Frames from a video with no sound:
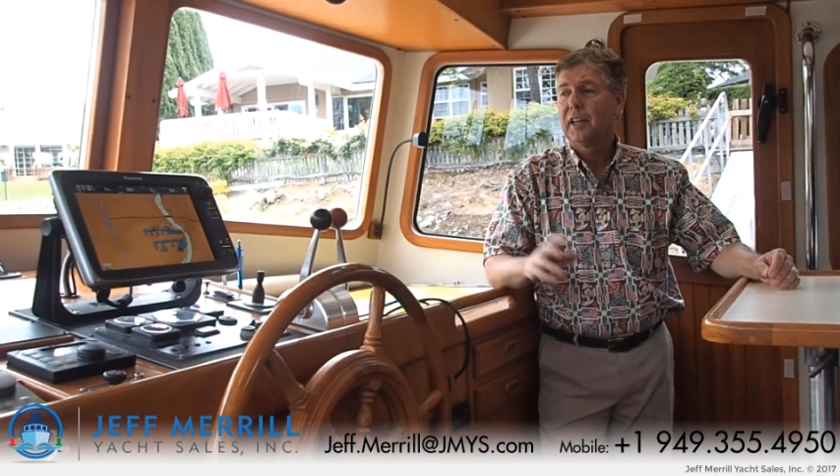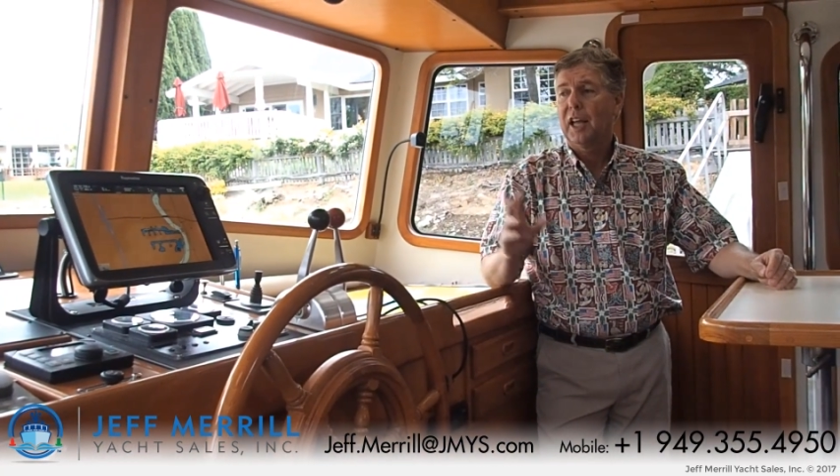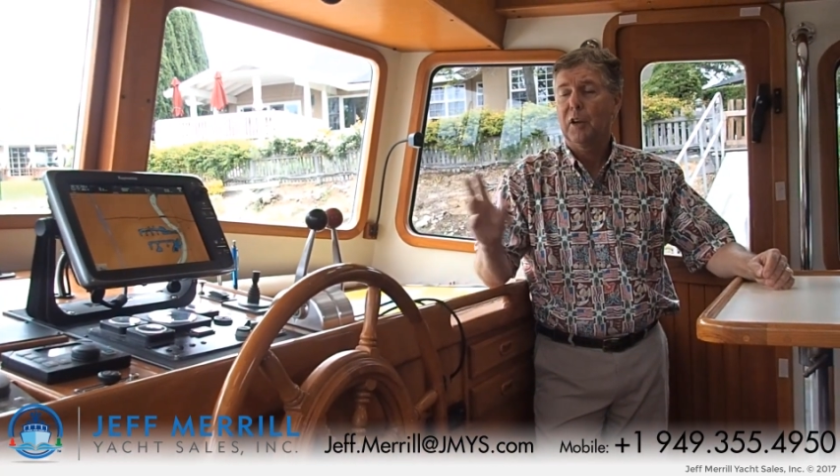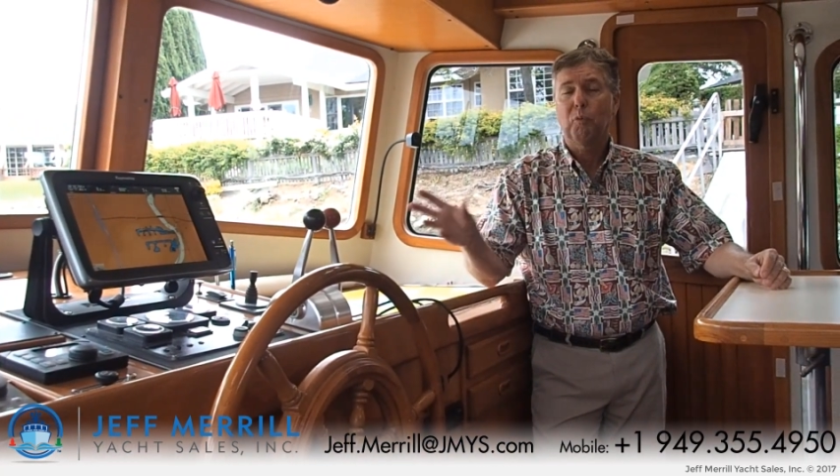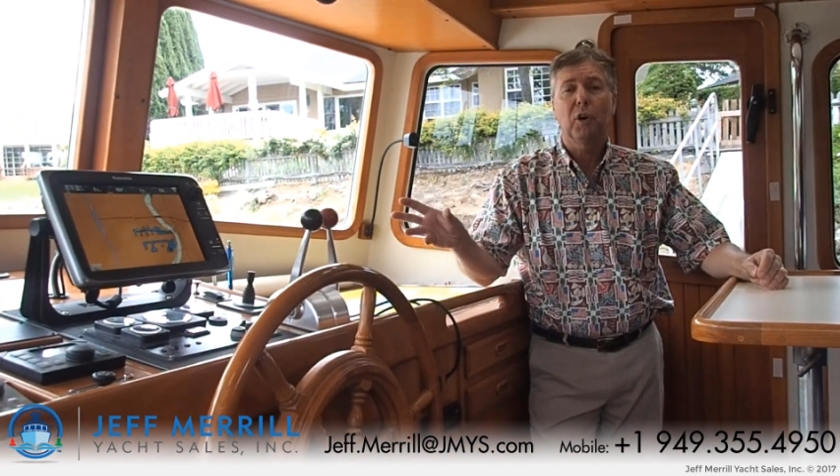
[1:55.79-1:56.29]

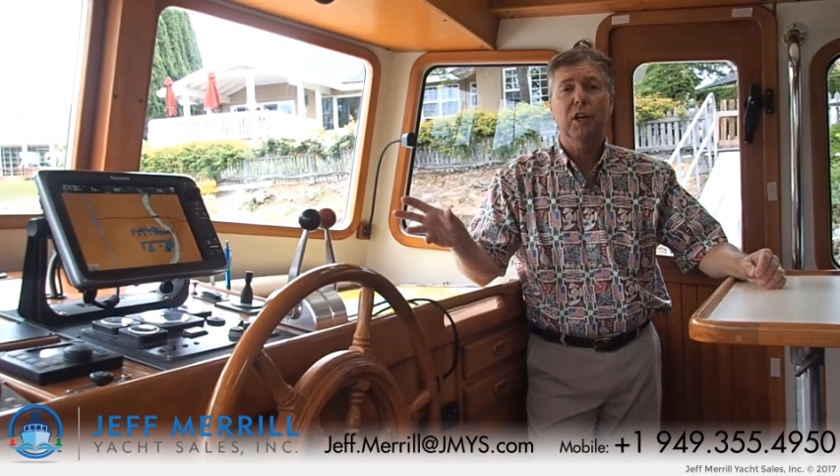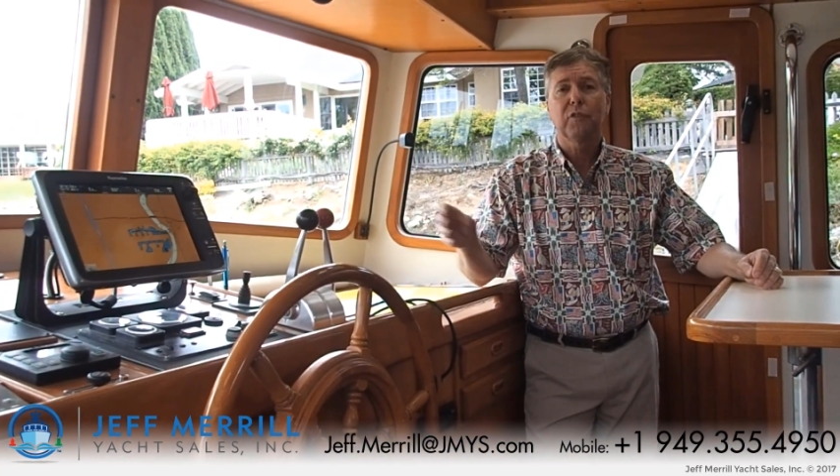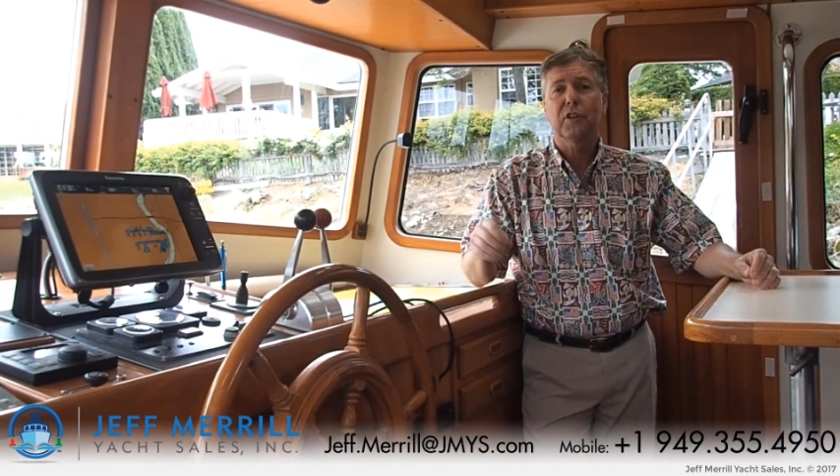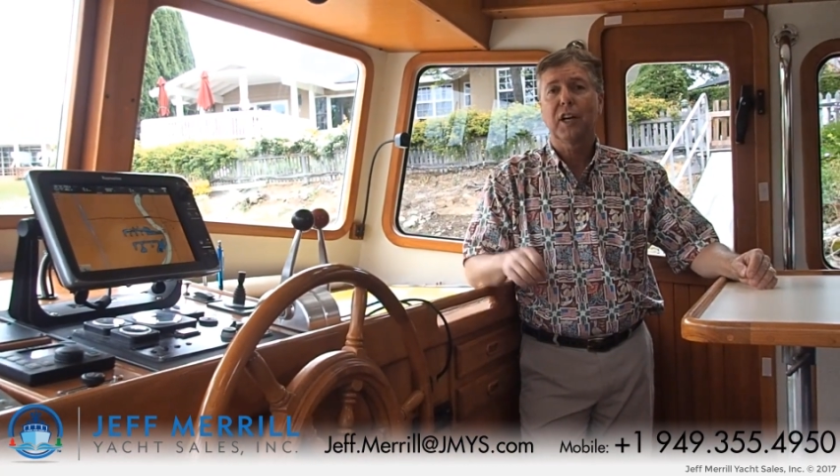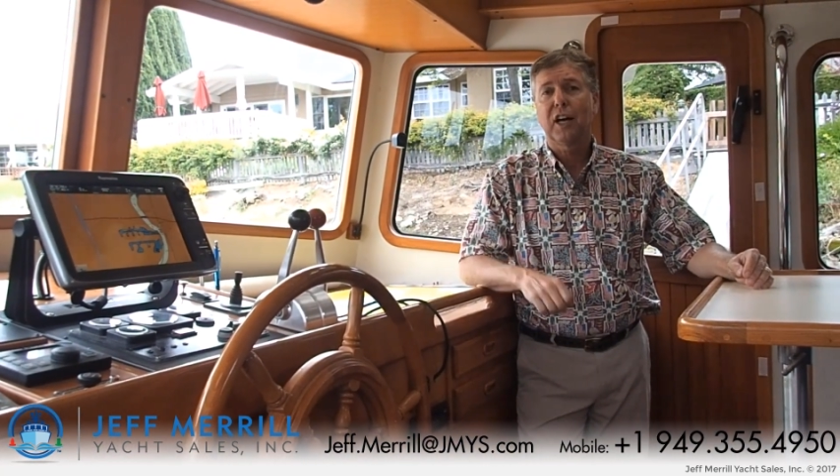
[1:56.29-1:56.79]
a
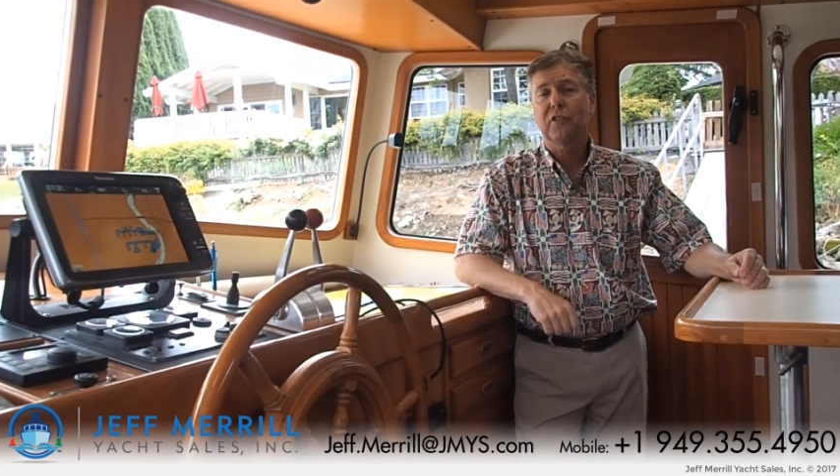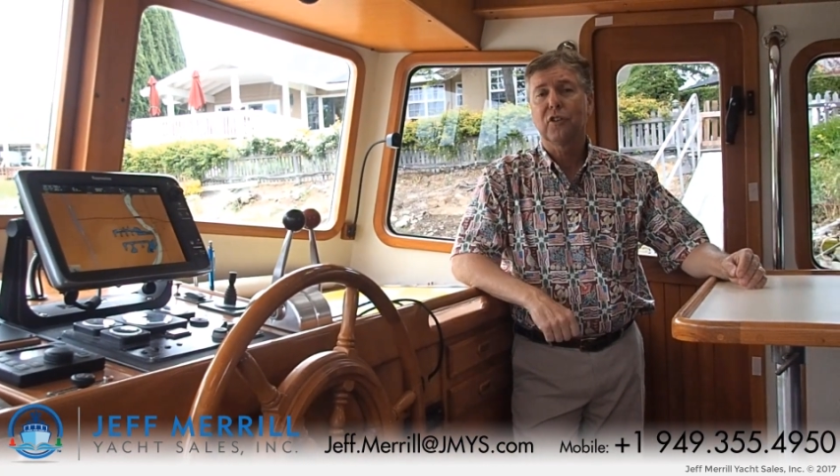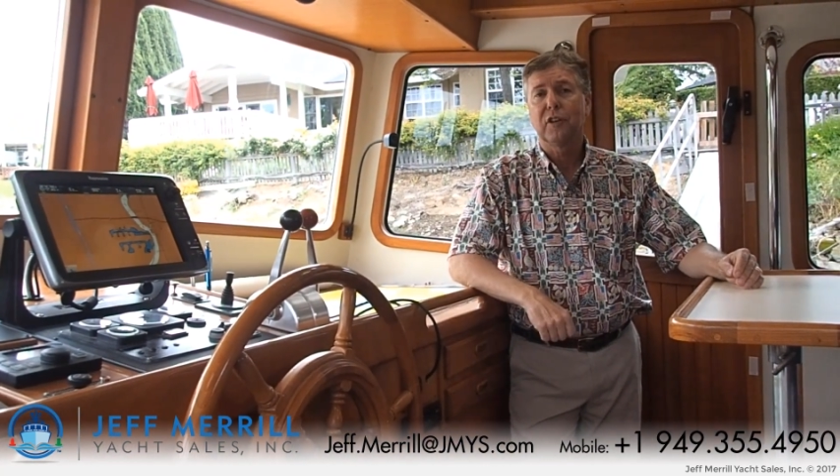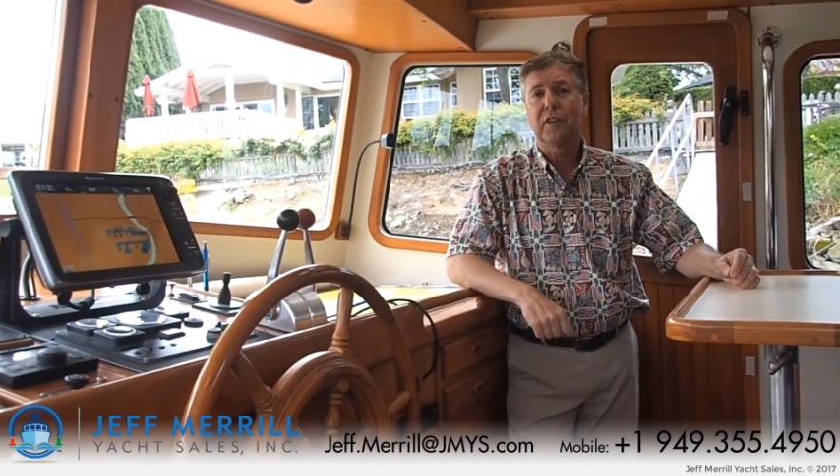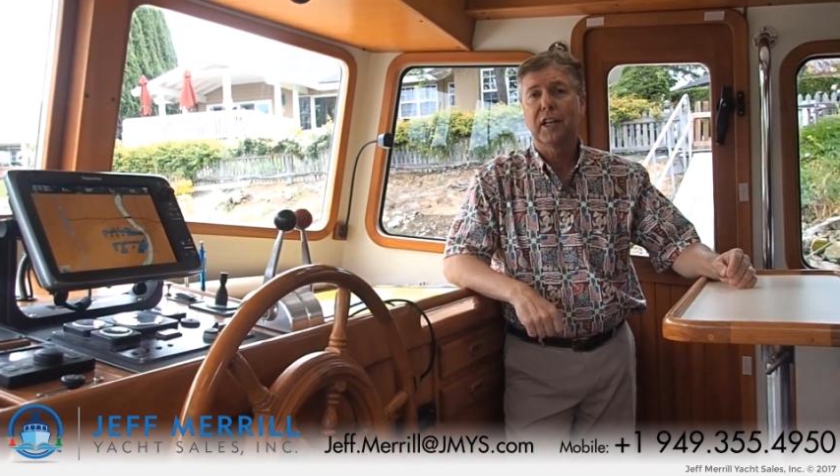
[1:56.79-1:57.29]
wonderful
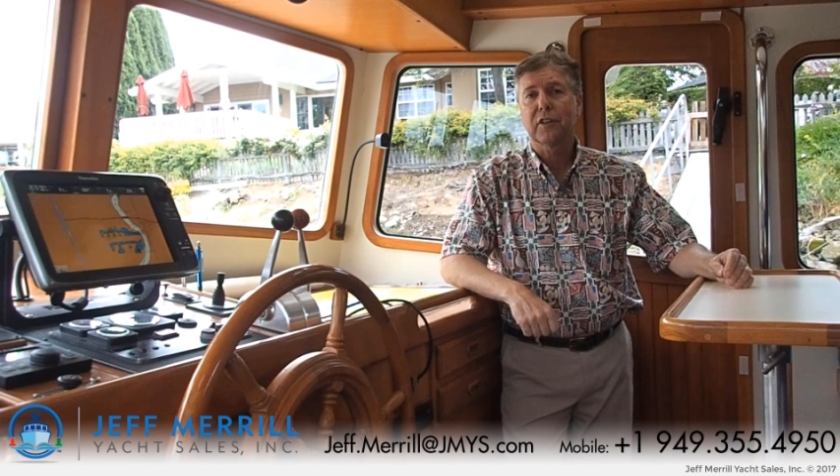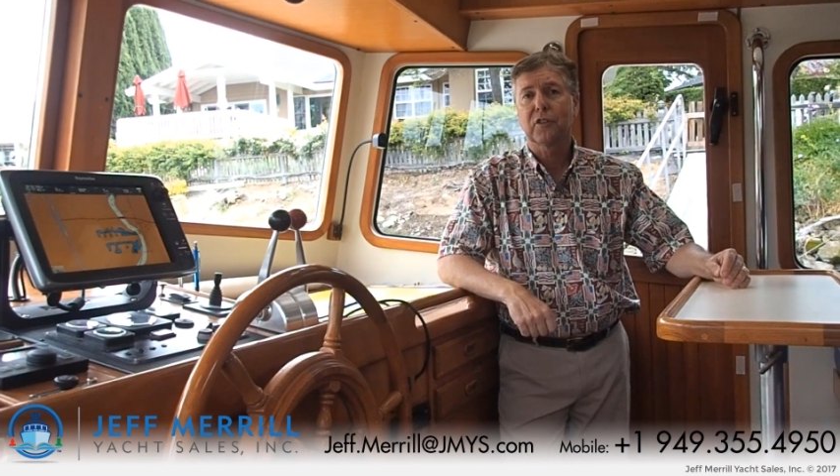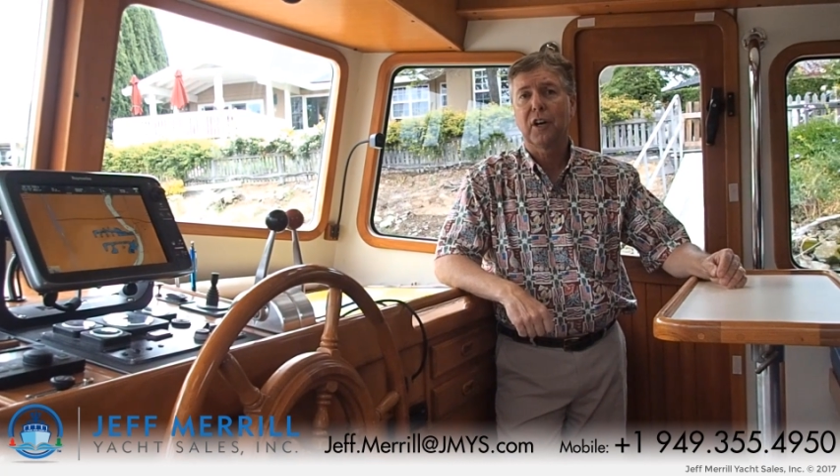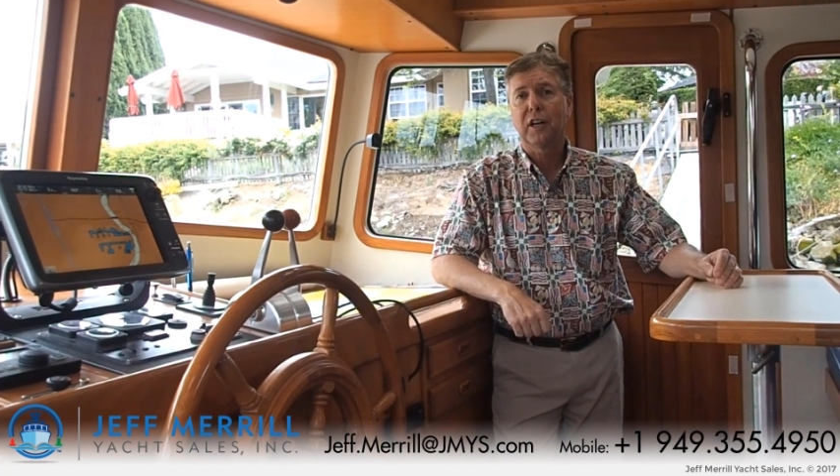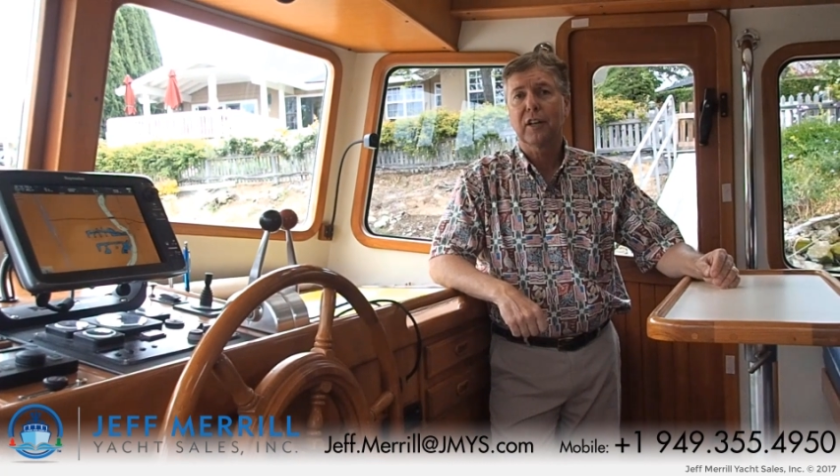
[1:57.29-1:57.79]
console of
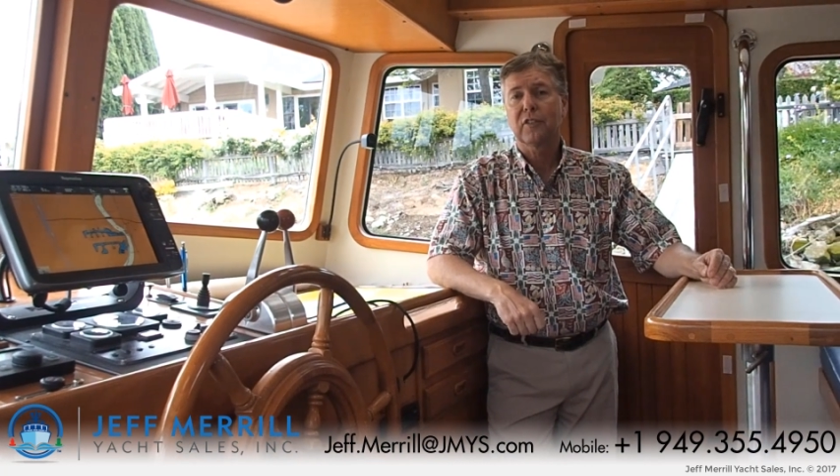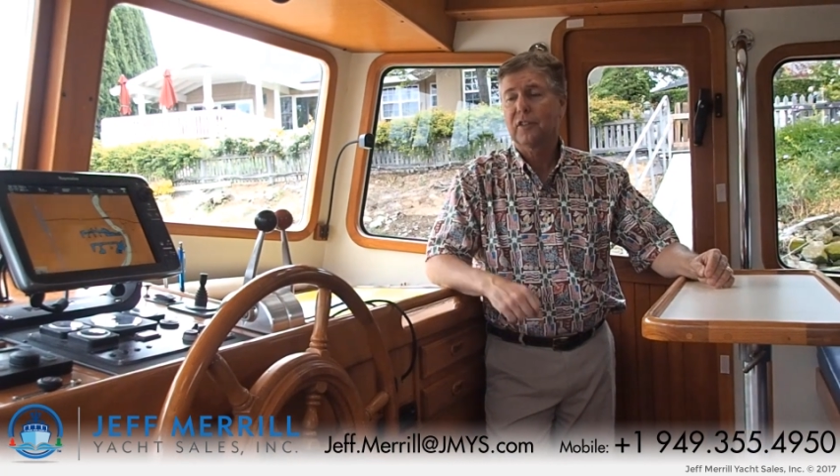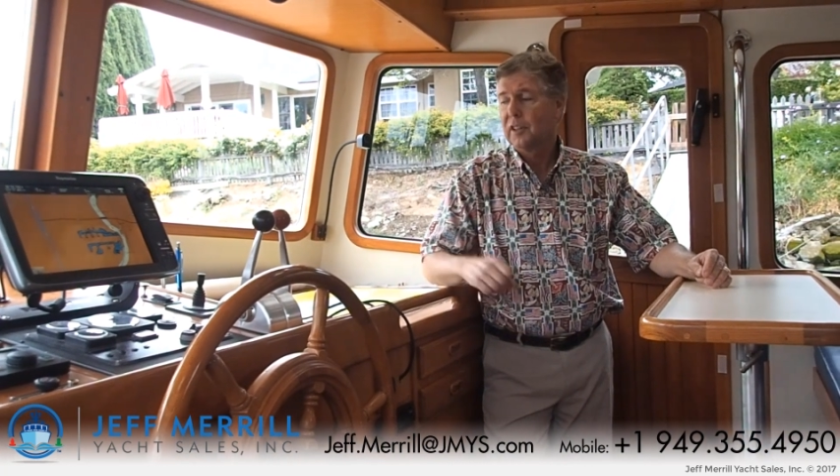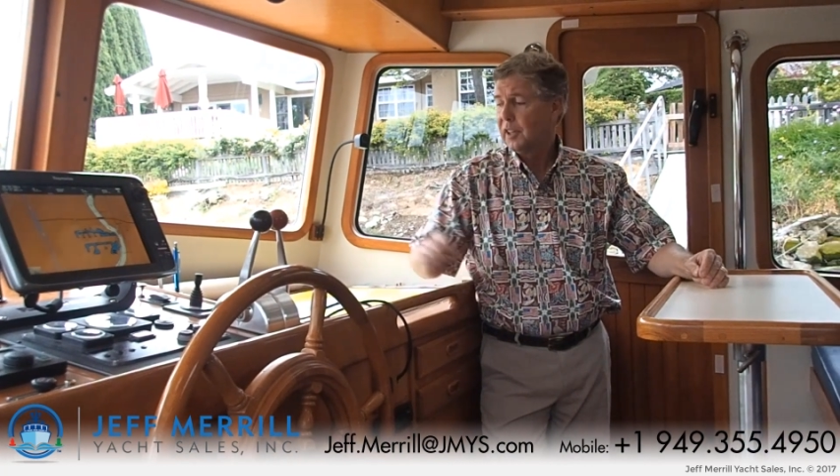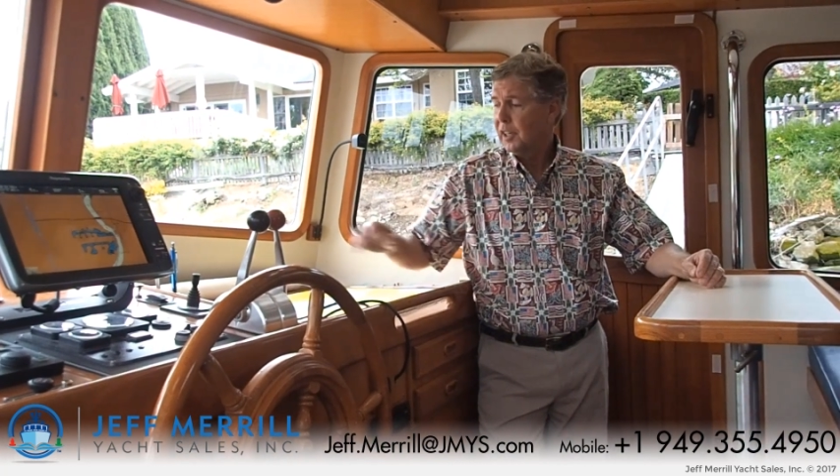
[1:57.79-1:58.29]
electronics,